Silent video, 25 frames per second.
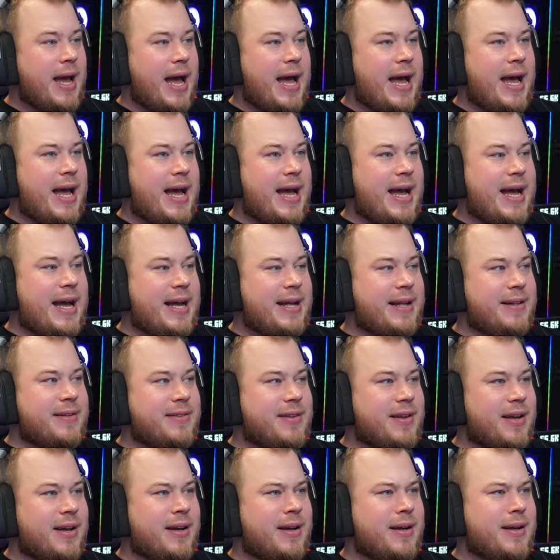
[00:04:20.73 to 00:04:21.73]

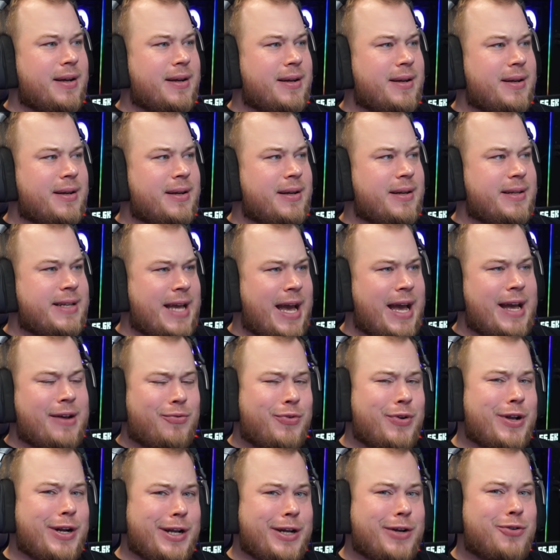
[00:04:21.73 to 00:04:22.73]
And yeah,
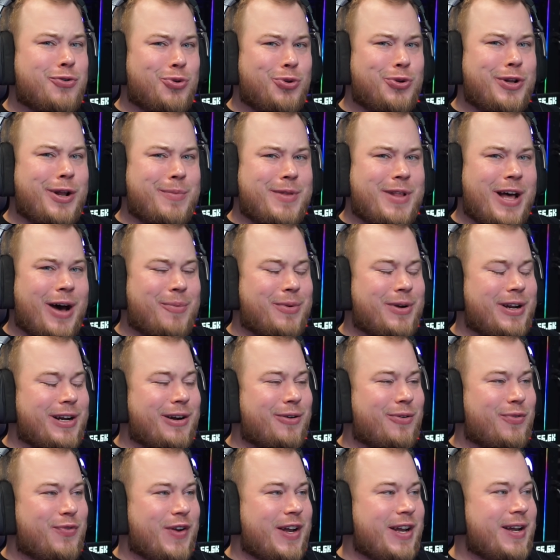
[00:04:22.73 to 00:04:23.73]
really cool them down and
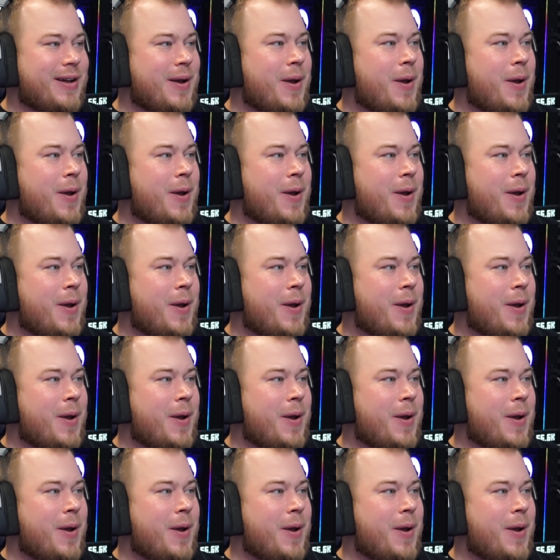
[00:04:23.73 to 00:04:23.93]
everything.